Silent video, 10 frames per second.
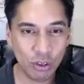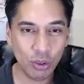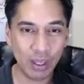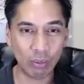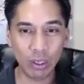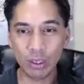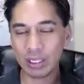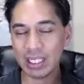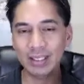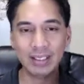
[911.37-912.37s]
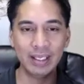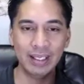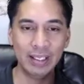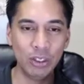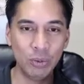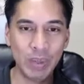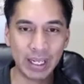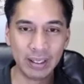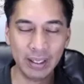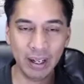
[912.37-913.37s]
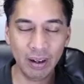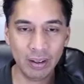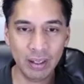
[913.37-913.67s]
that rose instantly goes back there.